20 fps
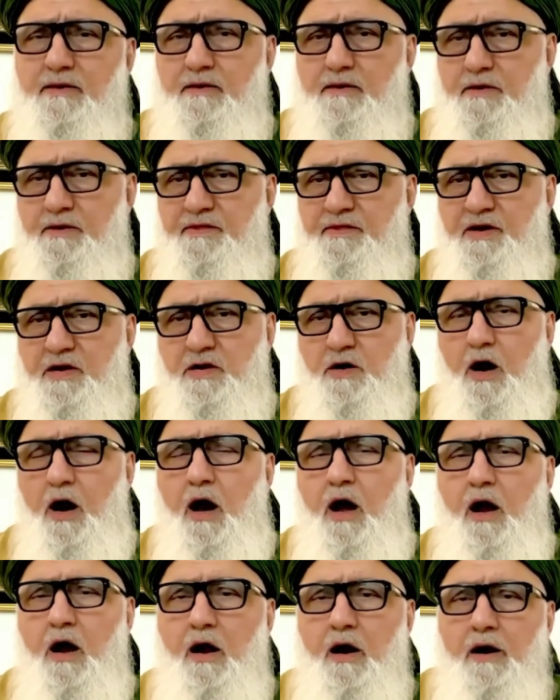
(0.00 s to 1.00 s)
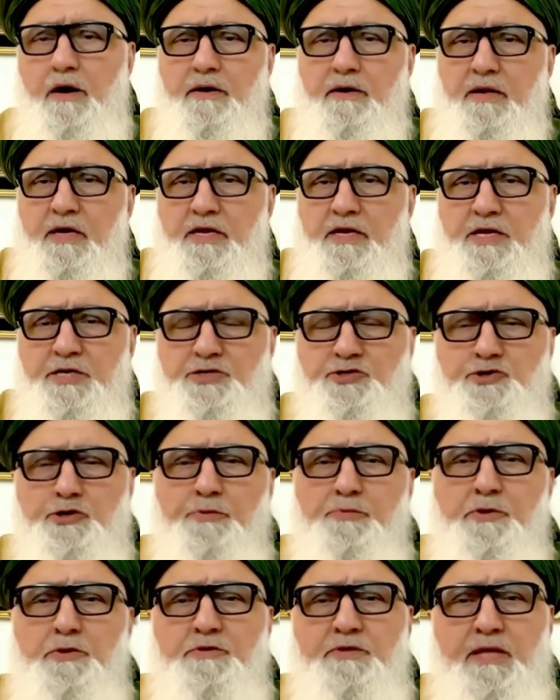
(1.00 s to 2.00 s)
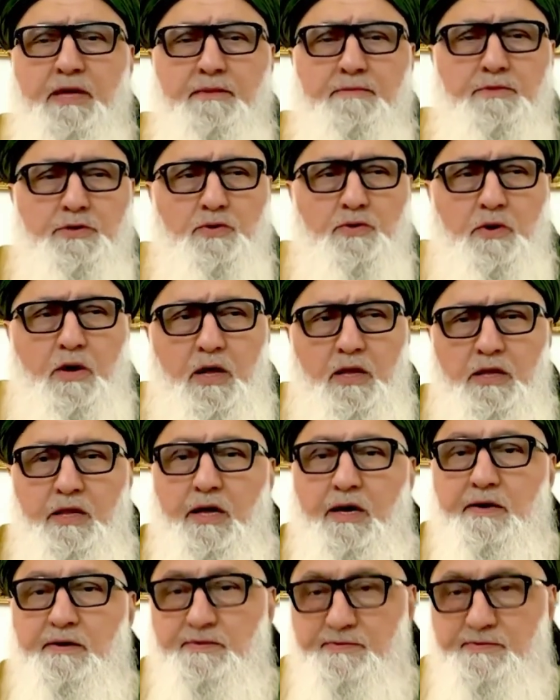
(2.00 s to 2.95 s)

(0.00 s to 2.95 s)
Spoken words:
to the card and attribute them to Allah.